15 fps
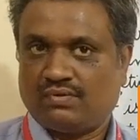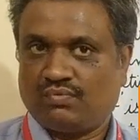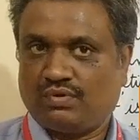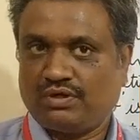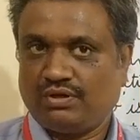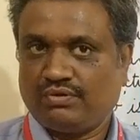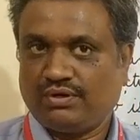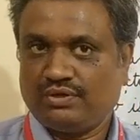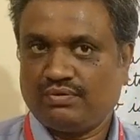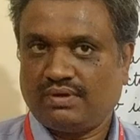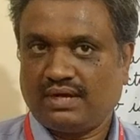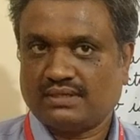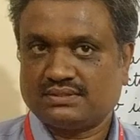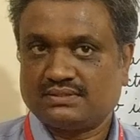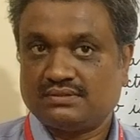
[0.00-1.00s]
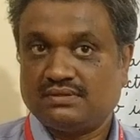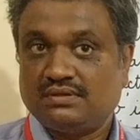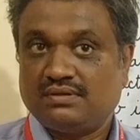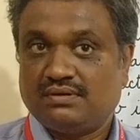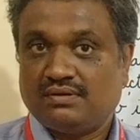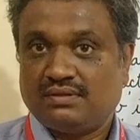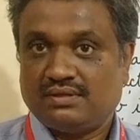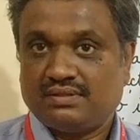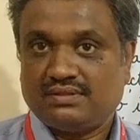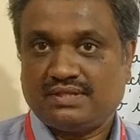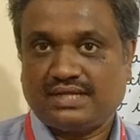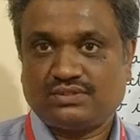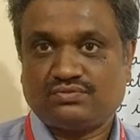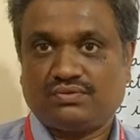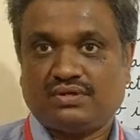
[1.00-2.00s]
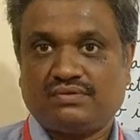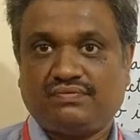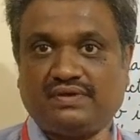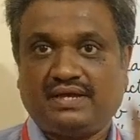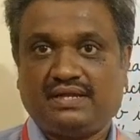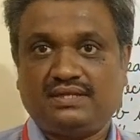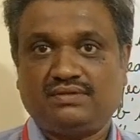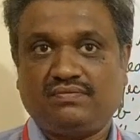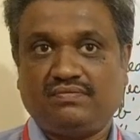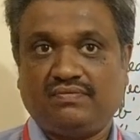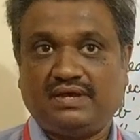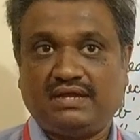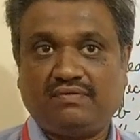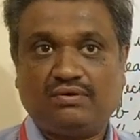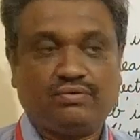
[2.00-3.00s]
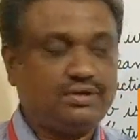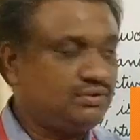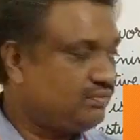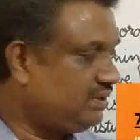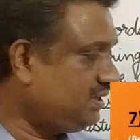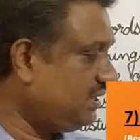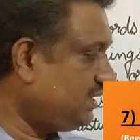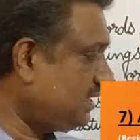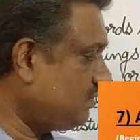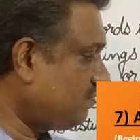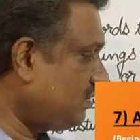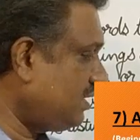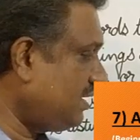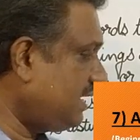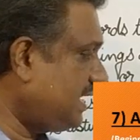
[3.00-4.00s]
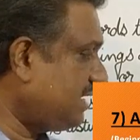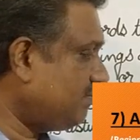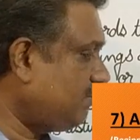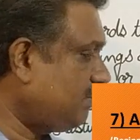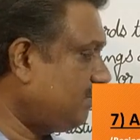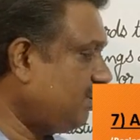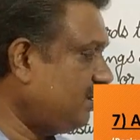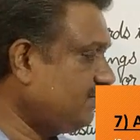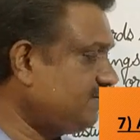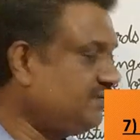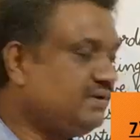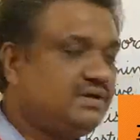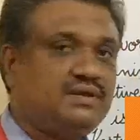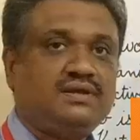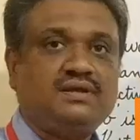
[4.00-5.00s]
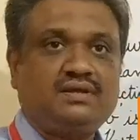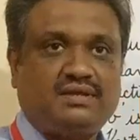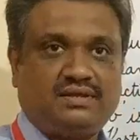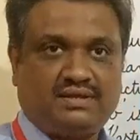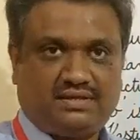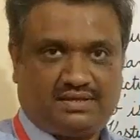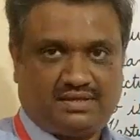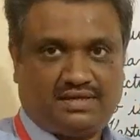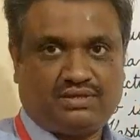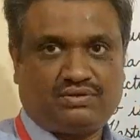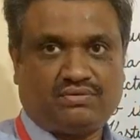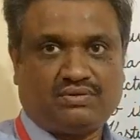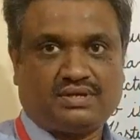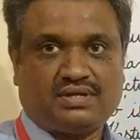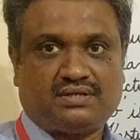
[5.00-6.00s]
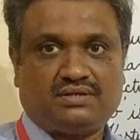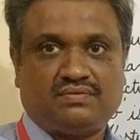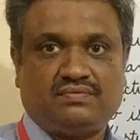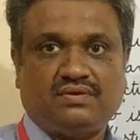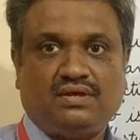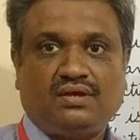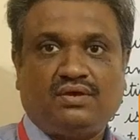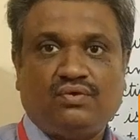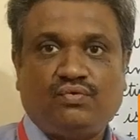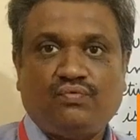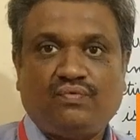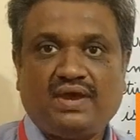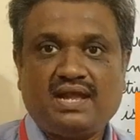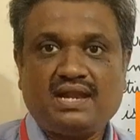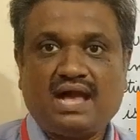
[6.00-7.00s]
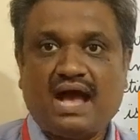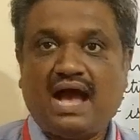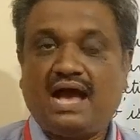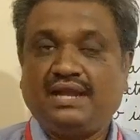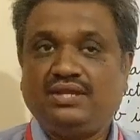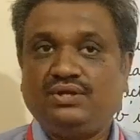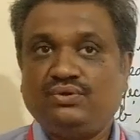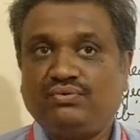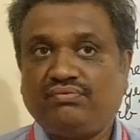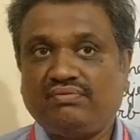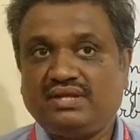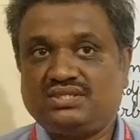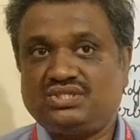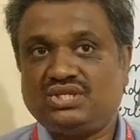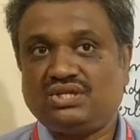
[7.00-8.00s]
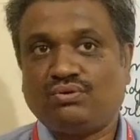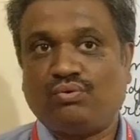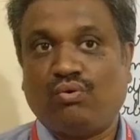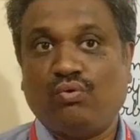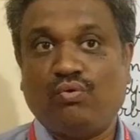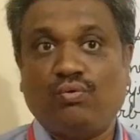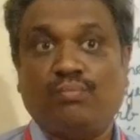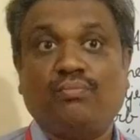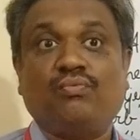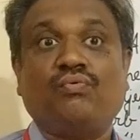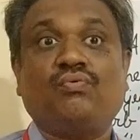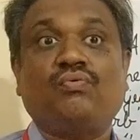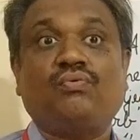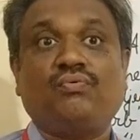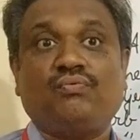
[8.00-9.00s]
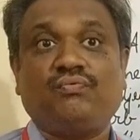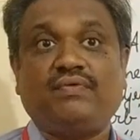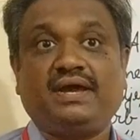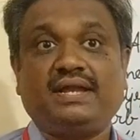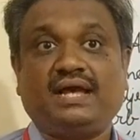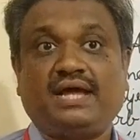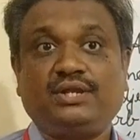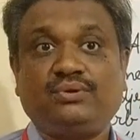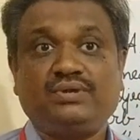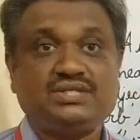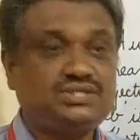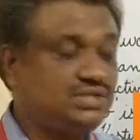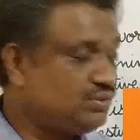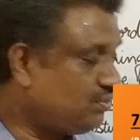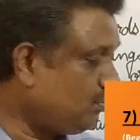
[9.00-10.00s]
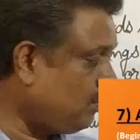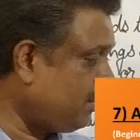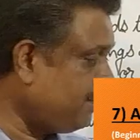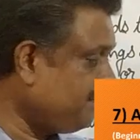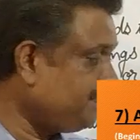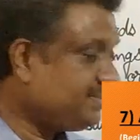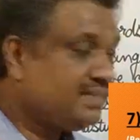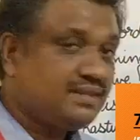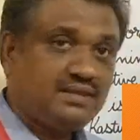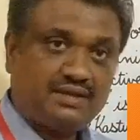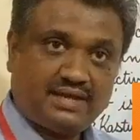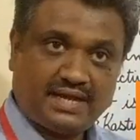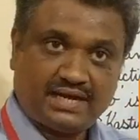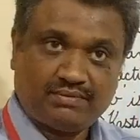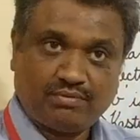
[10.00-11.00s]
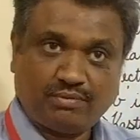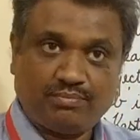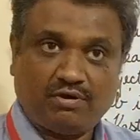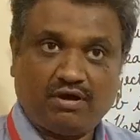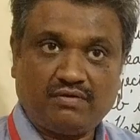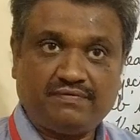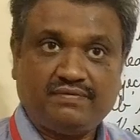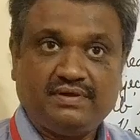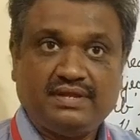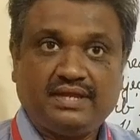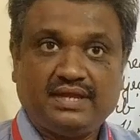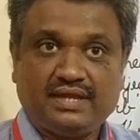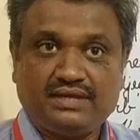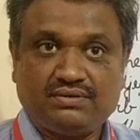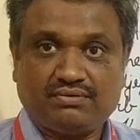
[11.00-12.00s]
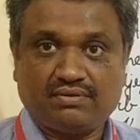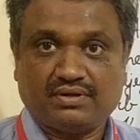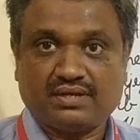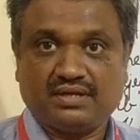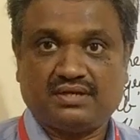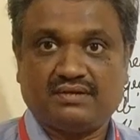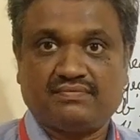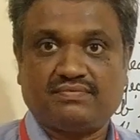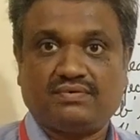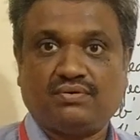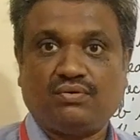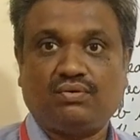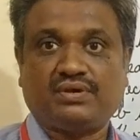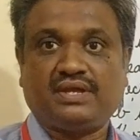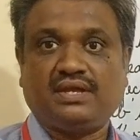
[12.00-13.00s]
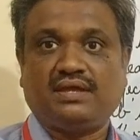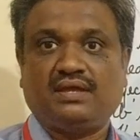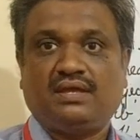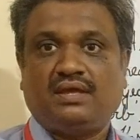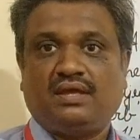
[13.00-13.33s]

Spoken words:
What are you going to ask? That's what. Where you going to indicate what? Adverb of interrogative. When are you reaching home? When are you reaching home? Adverb of interrogative. Okay.